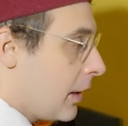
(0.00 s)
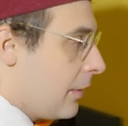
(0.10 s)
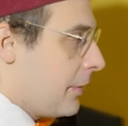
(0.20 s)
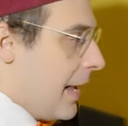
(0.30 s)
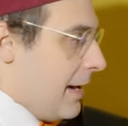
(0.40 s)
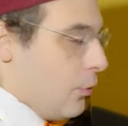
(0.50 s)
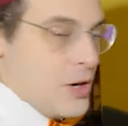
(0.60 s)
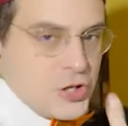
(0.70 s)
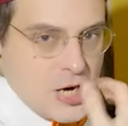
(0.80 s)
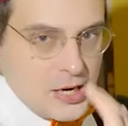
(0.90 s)
then
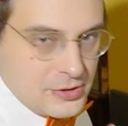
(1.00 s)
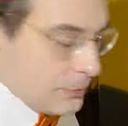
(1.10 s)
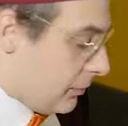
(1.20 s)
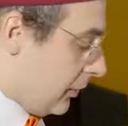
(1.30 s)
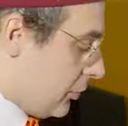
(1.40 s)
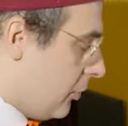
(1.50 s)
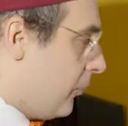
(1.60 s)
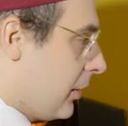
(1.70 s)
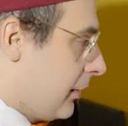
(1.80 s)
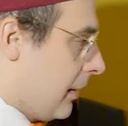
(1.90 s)
we change the position.
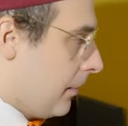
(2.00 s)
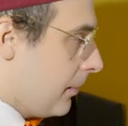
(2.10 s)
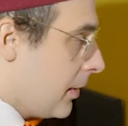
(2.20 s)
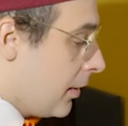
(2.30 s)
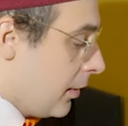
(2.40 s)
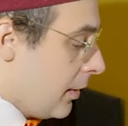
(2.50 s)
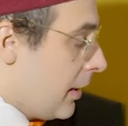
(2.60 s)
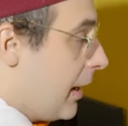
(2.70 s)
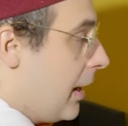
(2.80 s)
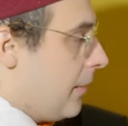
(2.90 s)
For example,
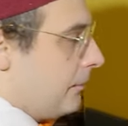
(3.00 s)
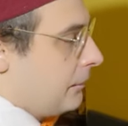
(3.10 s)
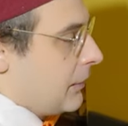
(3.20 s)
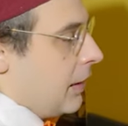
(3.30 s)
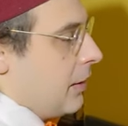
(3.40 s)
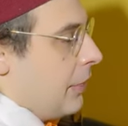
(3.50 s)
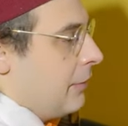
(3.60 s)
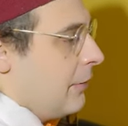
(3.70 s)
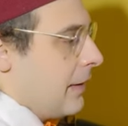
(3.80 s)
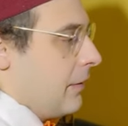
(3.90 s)

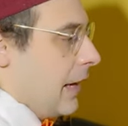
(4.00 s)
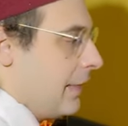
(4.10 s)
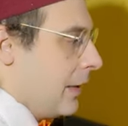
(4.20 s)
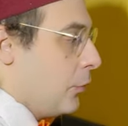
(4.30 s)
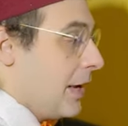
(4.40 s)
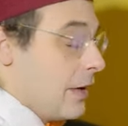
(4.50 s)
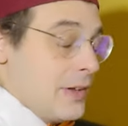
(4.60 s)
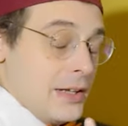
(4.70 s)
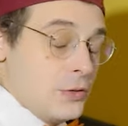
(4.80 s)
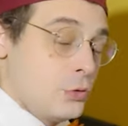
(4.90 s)
3-5, and then we have
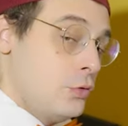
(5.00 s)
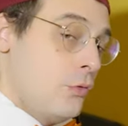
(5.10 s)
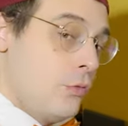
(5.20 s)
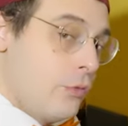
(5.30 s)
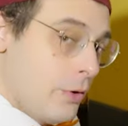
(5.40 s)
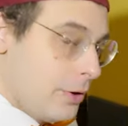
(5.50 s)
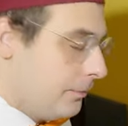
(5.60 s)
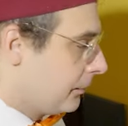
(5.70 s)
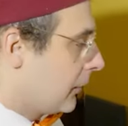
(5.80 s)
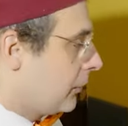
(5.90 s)
another 2-4.
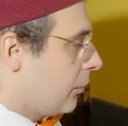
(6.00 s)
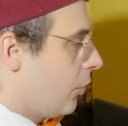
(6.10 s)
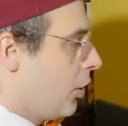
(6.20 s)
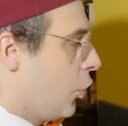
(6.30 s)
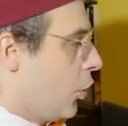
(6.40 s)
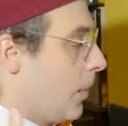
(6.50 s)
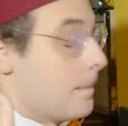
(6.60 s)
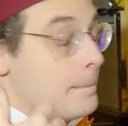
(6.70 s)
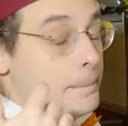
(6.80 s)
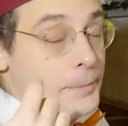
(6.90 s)
So
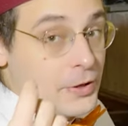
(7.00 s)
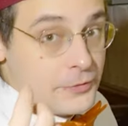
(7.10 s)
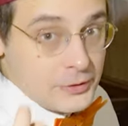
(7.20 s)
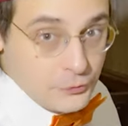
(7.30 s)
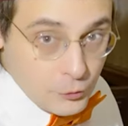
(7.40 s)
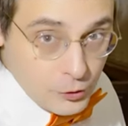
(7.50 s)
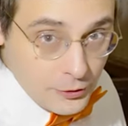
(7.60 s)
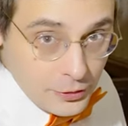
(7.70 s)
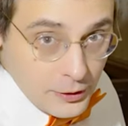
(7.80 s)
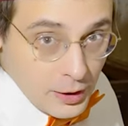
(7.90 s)
perfect
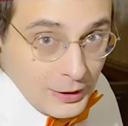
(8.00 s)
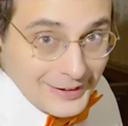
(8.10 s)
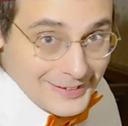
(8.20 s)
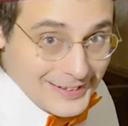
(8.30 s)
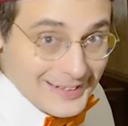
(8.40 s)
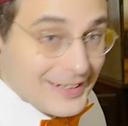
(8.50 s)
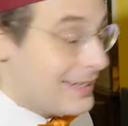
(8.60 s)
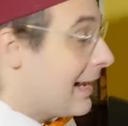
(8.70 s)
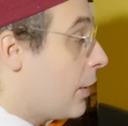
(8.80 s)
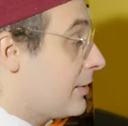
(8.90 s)
fourth. The
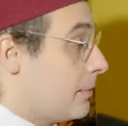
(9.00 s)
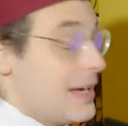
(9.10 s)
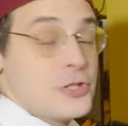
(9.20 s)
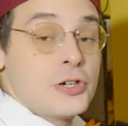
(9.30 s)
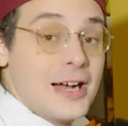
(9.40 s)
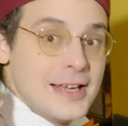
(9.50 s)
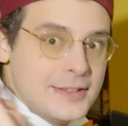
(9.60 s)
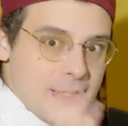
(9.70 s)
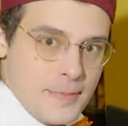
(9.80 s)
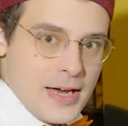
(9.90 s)
key now is major
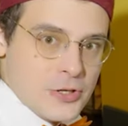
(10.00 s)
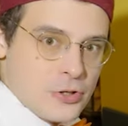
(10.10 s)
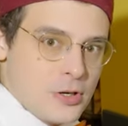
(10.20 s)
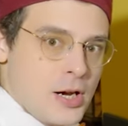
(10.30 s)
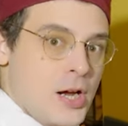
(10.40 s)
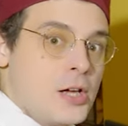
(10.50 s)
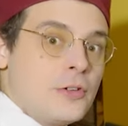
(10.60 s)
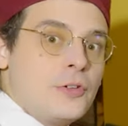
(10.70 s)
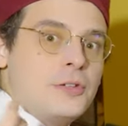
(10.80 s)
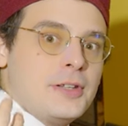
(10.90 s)
D major.
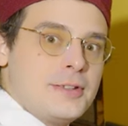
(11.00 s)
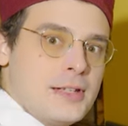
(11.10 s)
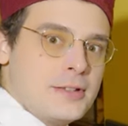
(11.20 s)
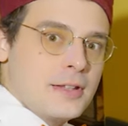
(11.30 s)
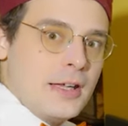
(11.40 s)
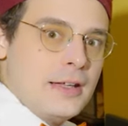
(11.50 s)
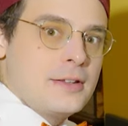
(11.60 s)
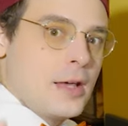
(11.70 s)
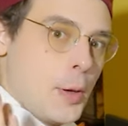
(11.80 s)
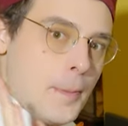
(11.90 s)
So the sixth
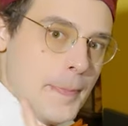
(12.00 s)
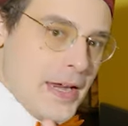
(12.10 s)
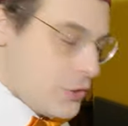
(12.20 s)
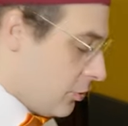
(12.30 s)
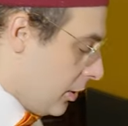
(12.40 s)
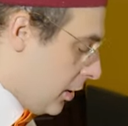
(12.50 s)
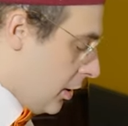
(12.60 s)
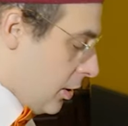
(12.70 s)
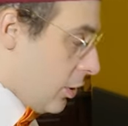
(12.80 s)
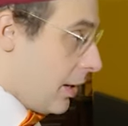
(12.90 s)
is major.
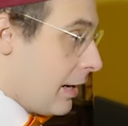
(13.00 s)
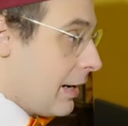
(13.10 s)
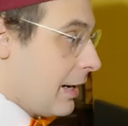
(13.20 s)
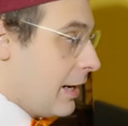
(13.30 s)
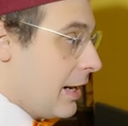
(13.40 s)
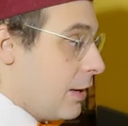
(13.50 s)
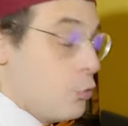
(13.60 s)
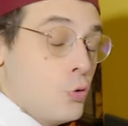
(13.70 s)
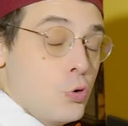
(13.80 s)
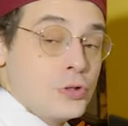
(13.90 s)
Re, ut,
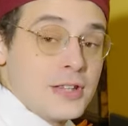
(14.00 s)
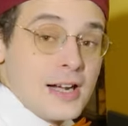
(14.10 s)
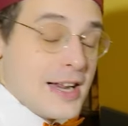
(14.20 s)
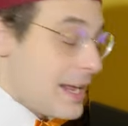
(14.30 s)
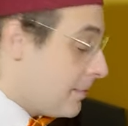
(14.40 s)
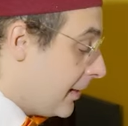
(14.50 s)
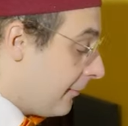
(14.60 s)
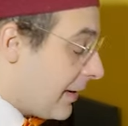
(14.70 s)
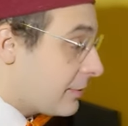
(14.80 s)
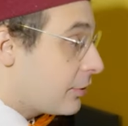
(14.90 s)
re, mi,
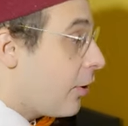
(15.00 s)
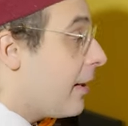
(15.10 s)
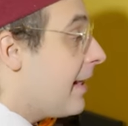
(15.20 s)
fa, sol,